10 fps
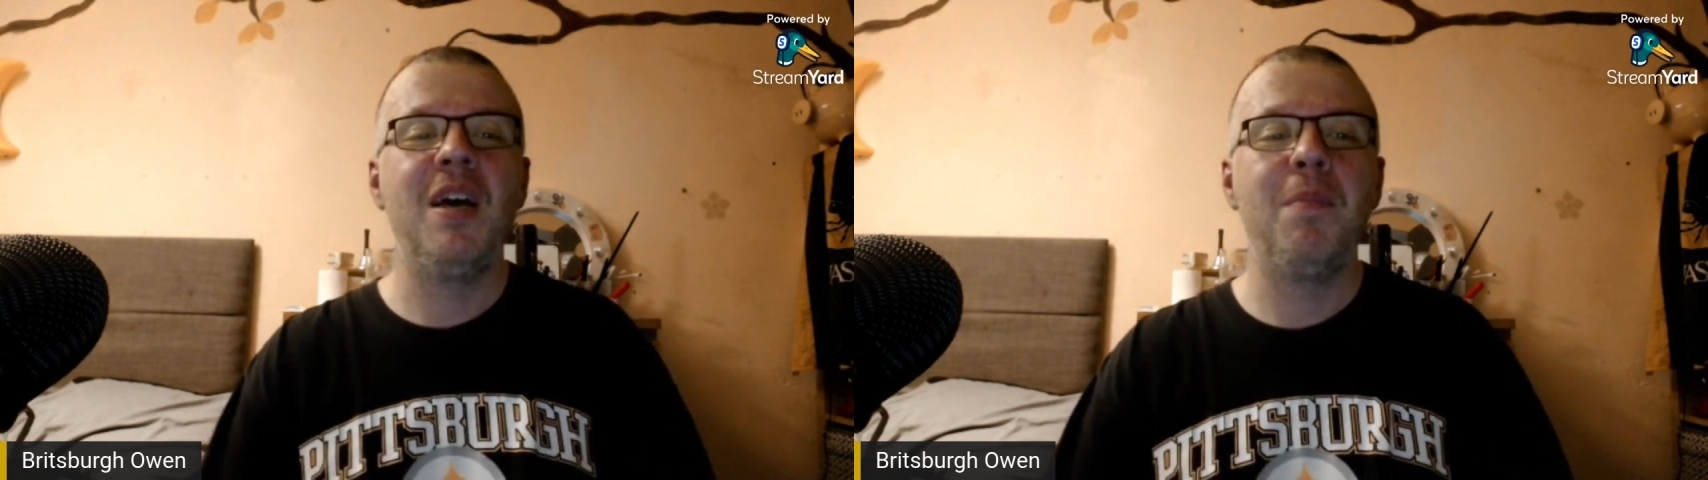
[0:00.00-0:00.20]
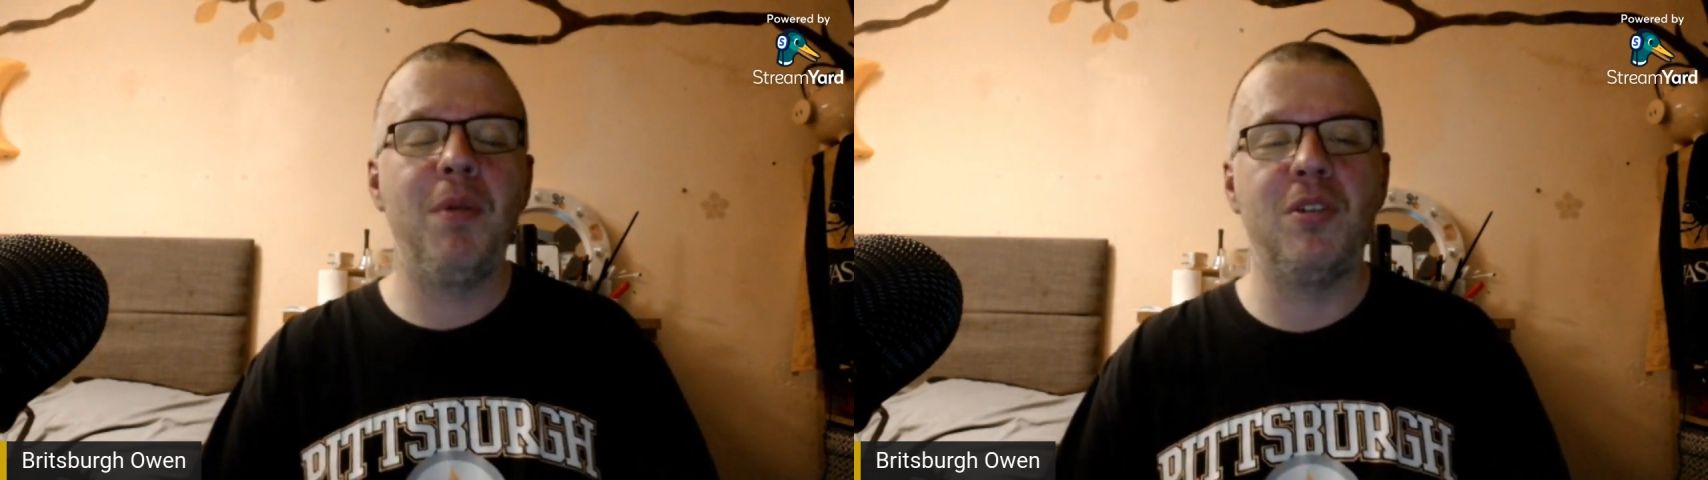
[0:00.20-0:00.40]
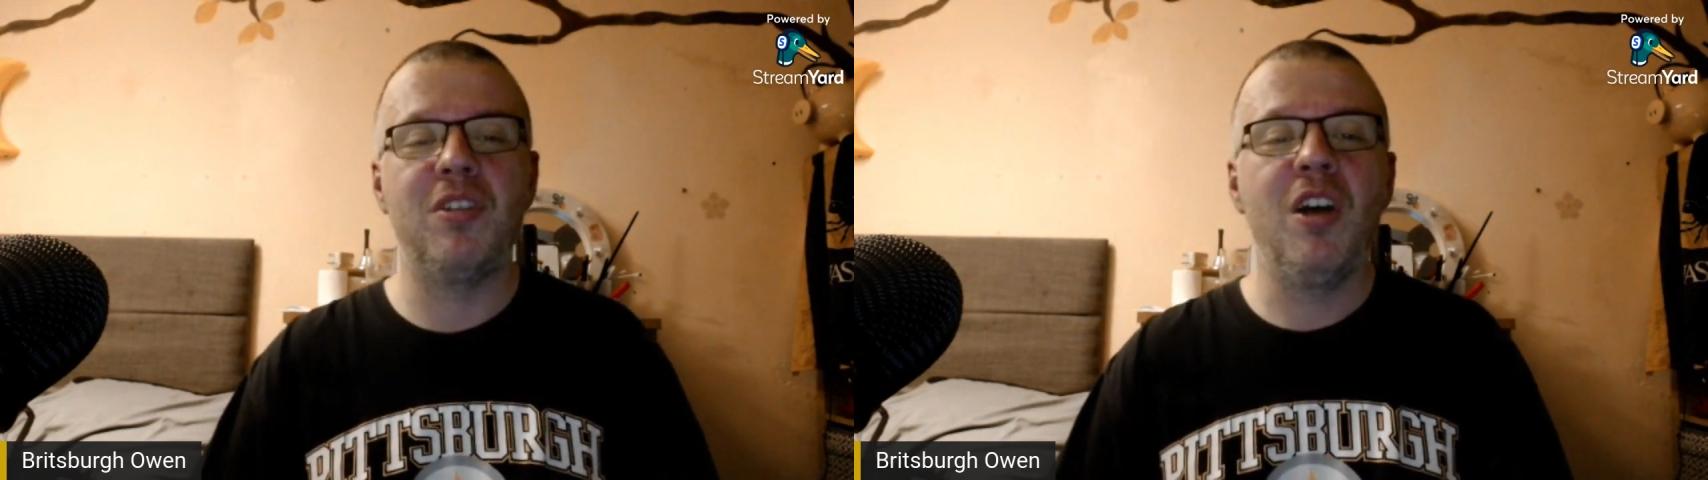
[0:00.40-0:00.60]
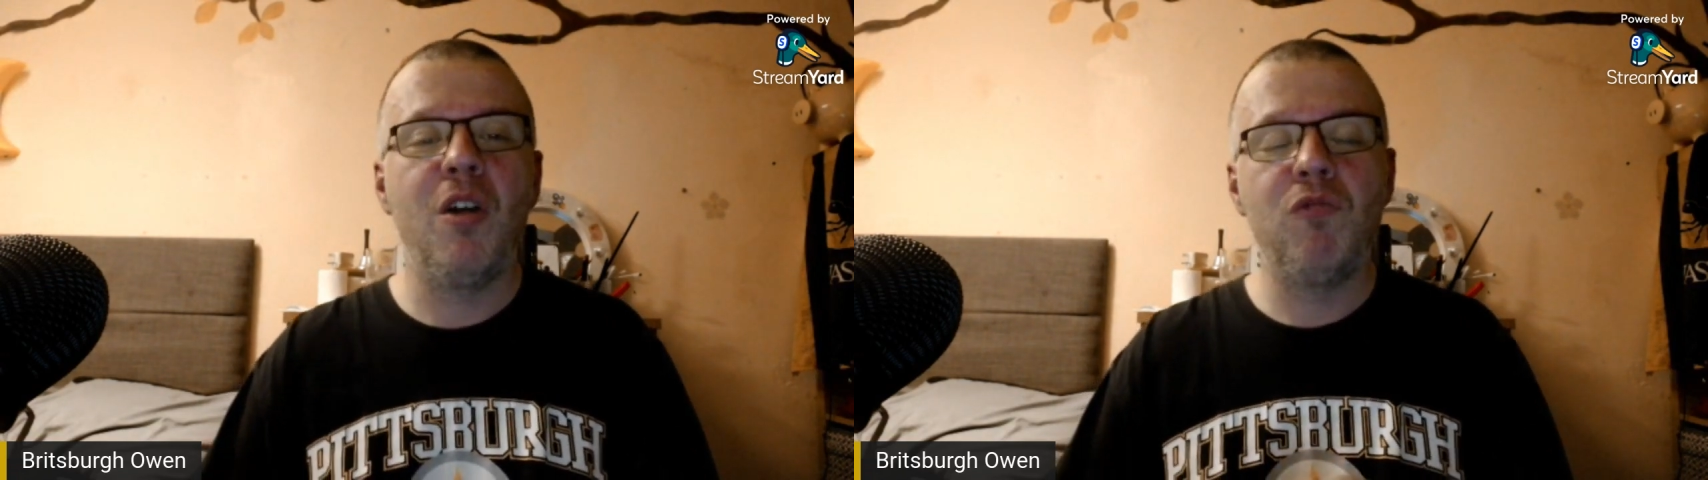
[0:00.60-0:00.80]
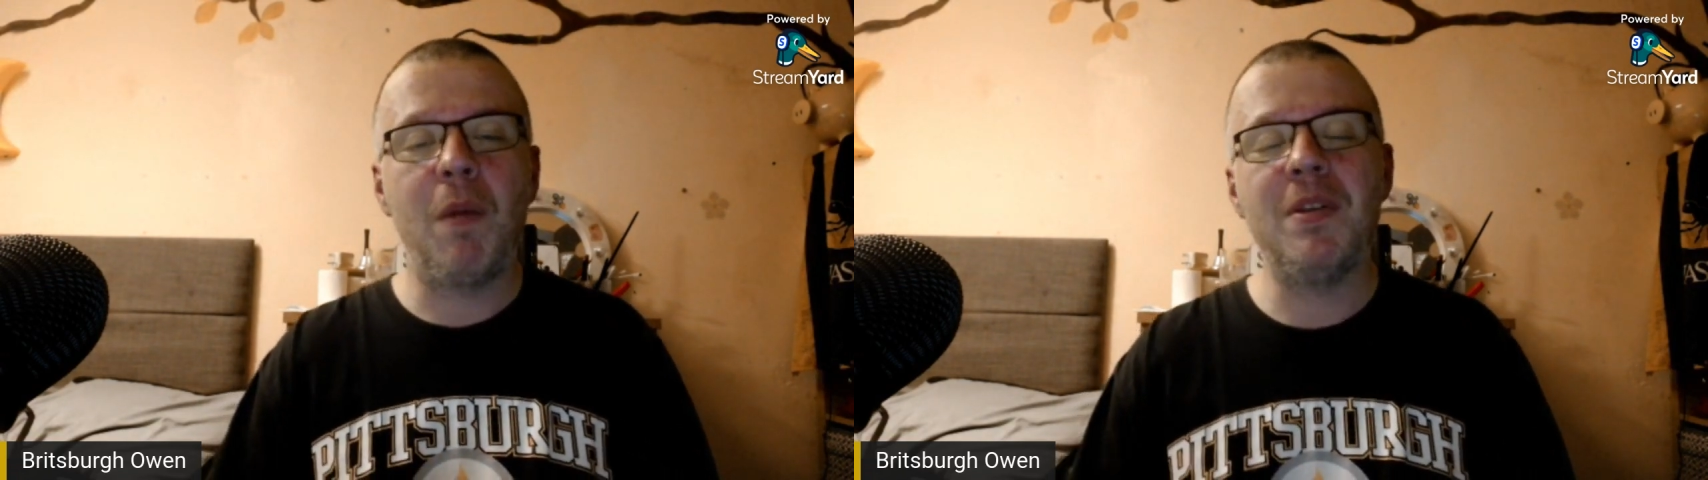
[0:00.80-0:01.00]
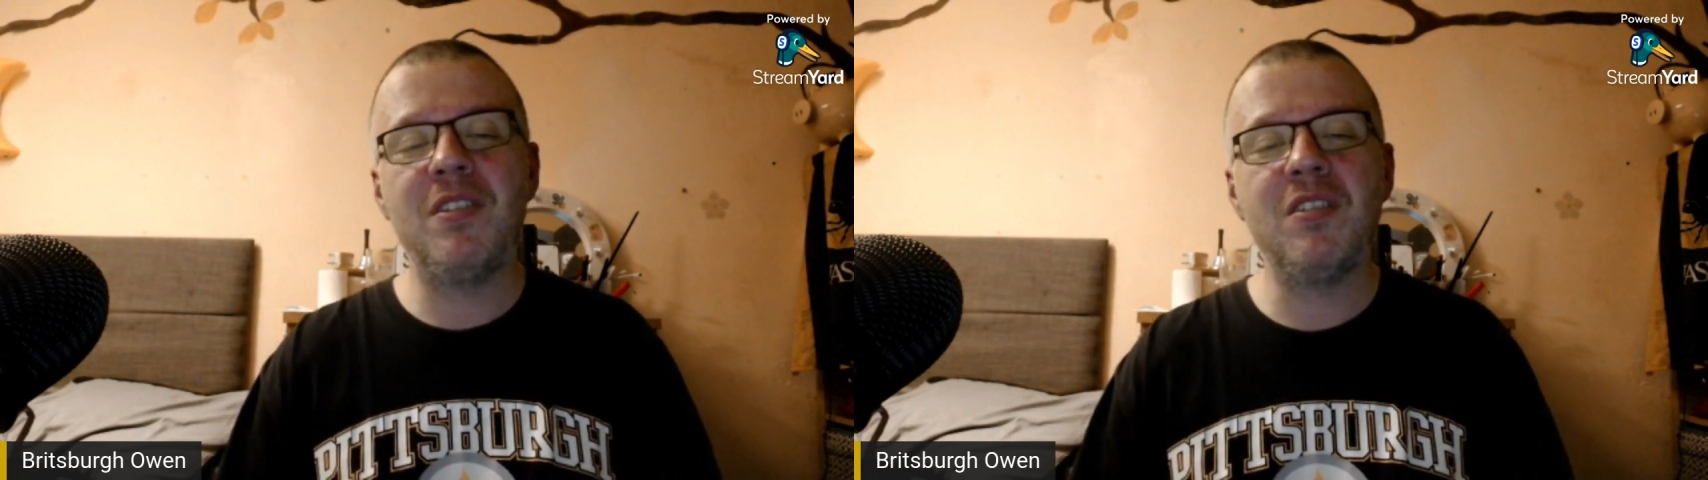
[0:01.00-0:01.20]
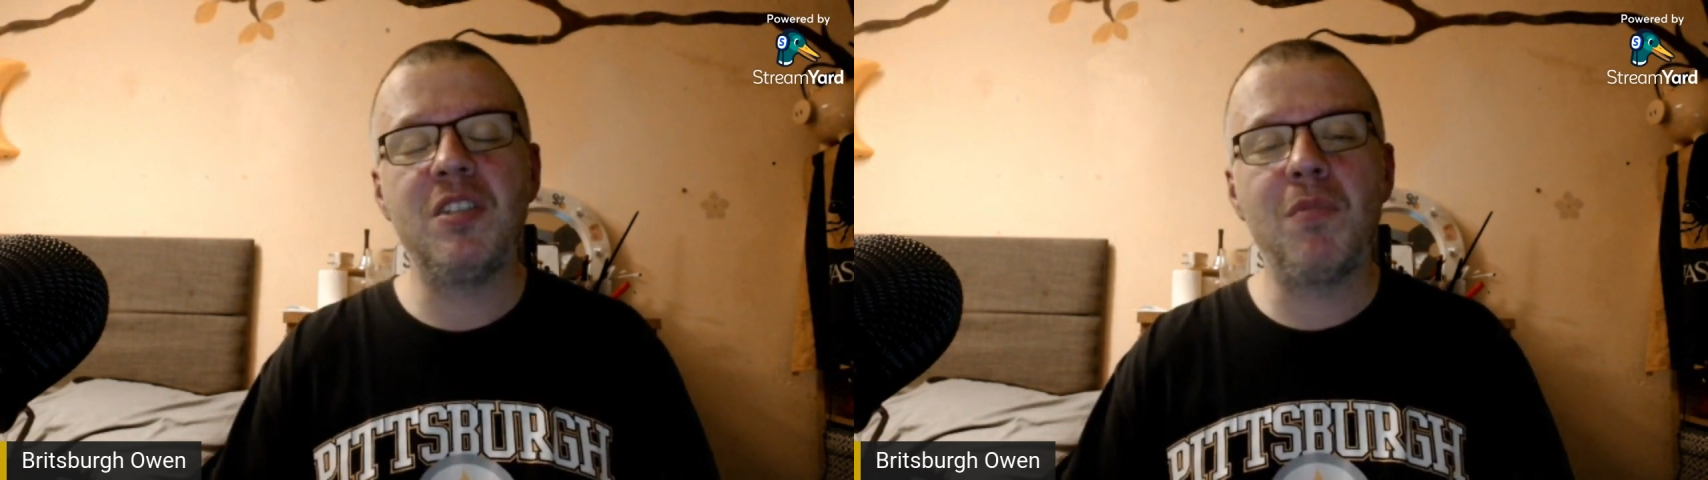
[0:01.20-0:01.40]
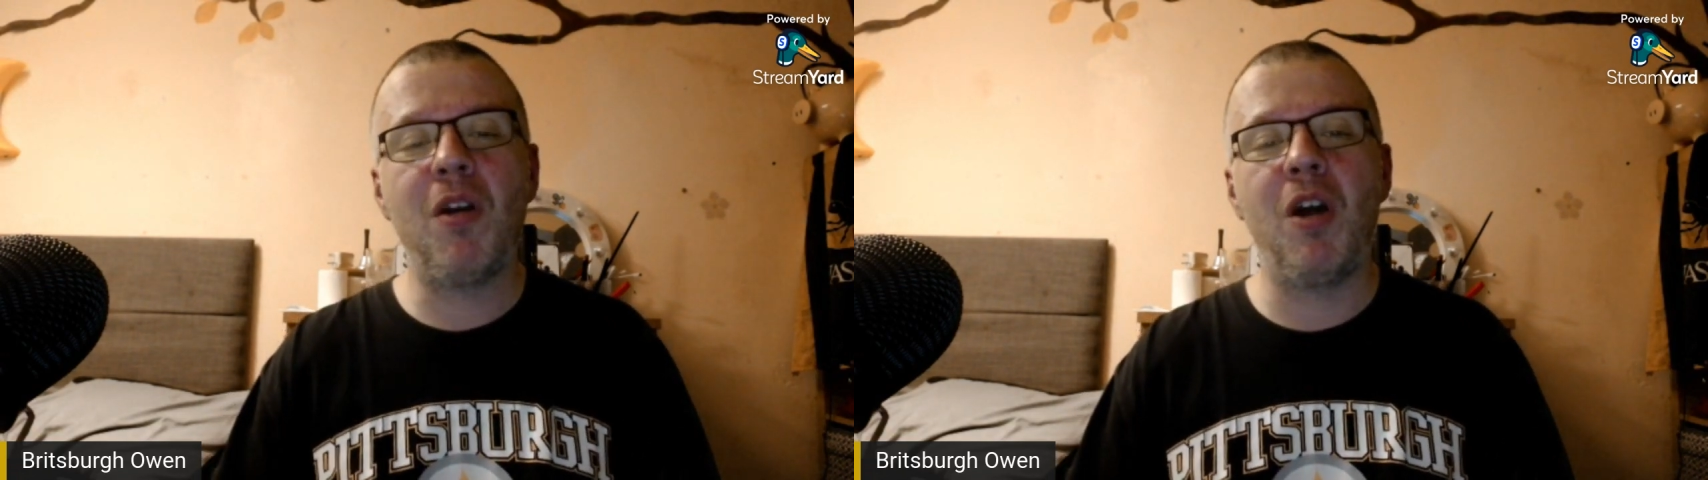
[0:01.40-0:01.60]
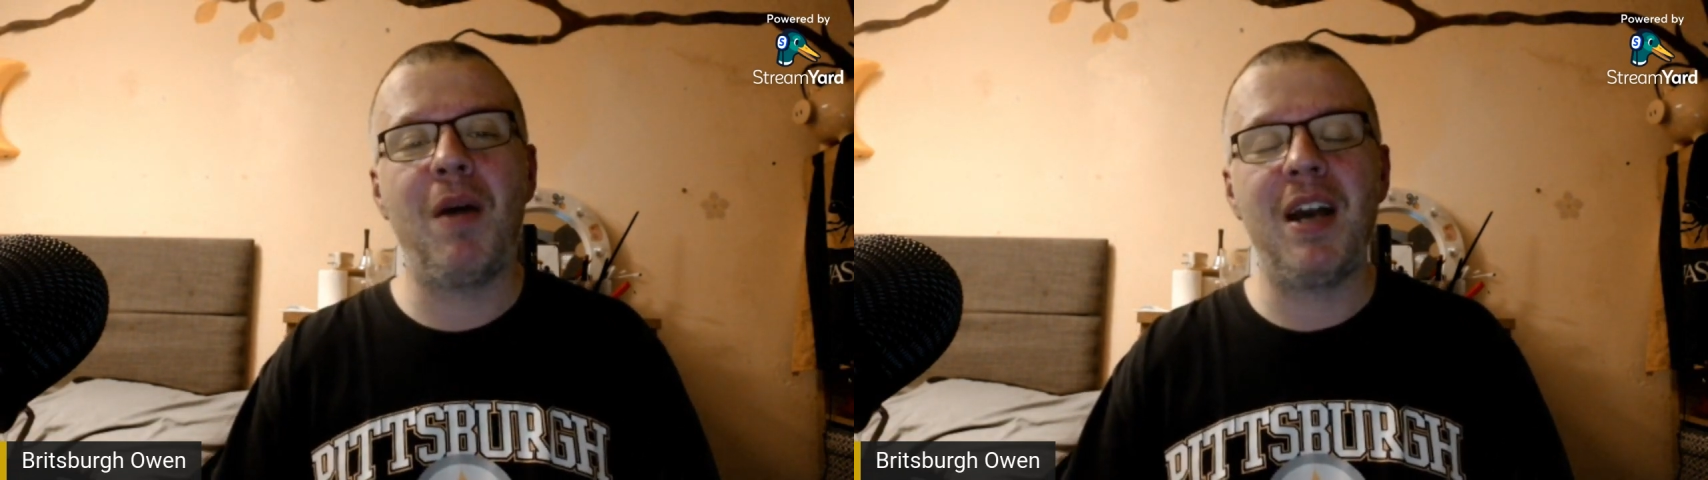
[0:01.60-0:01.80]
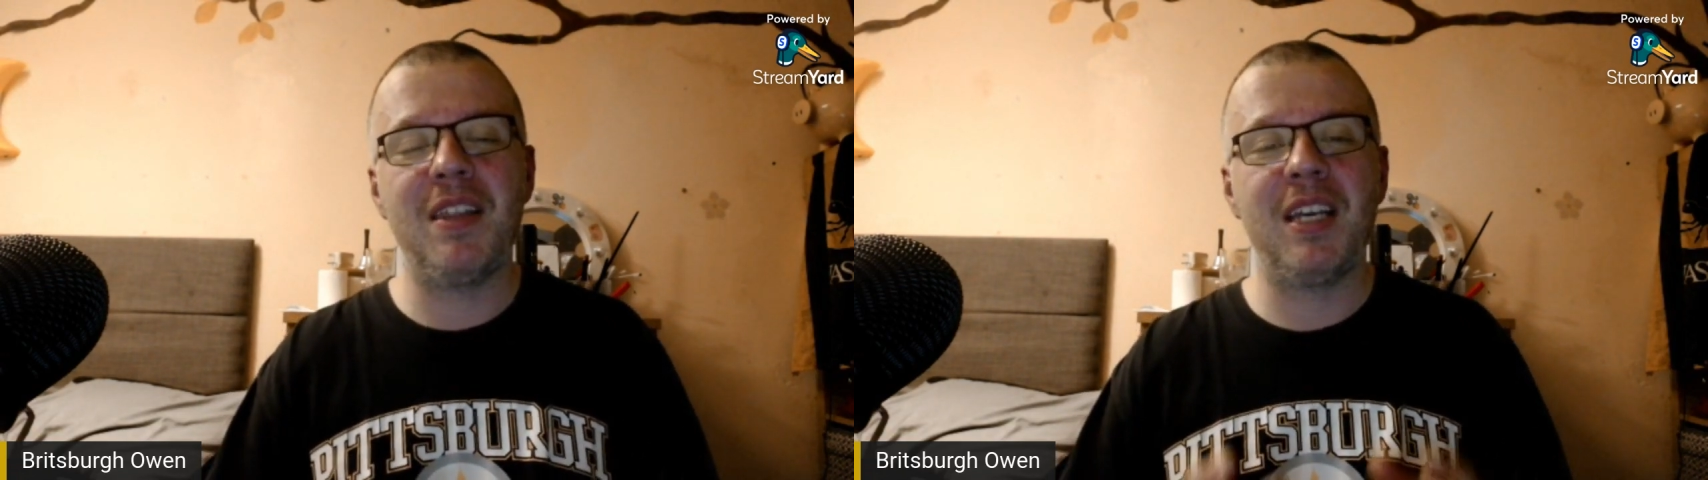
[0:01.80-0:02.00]
But Robinson tomorrow,
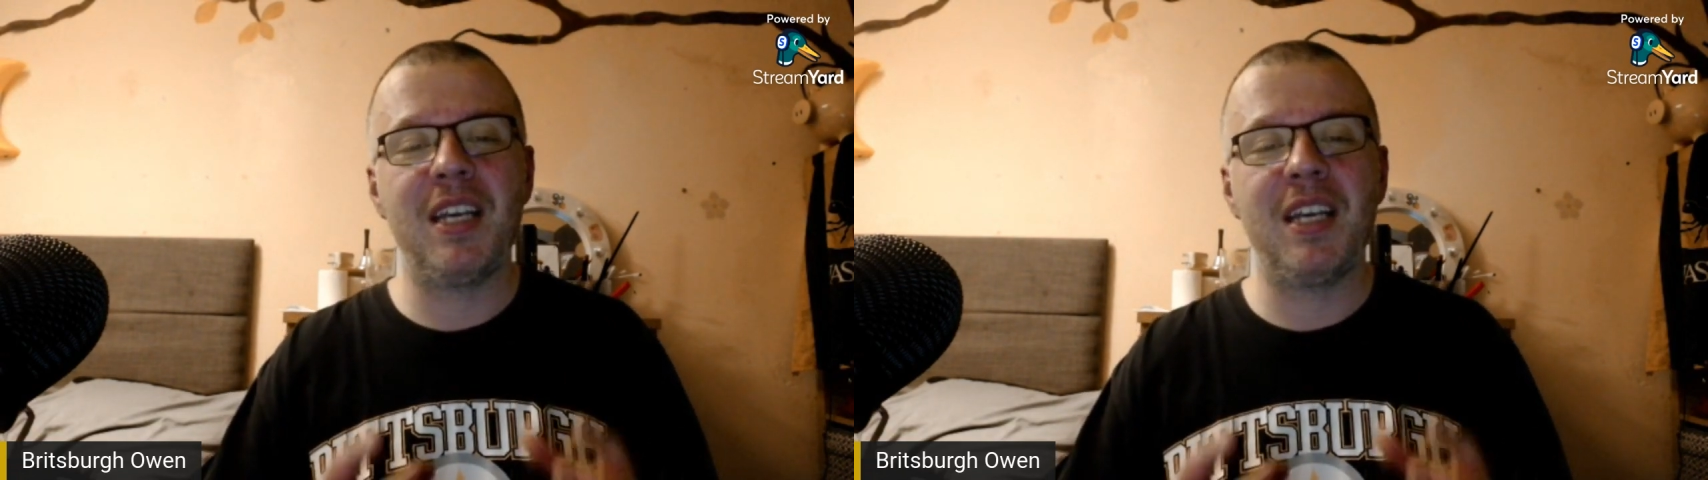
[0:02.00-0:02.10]
I think,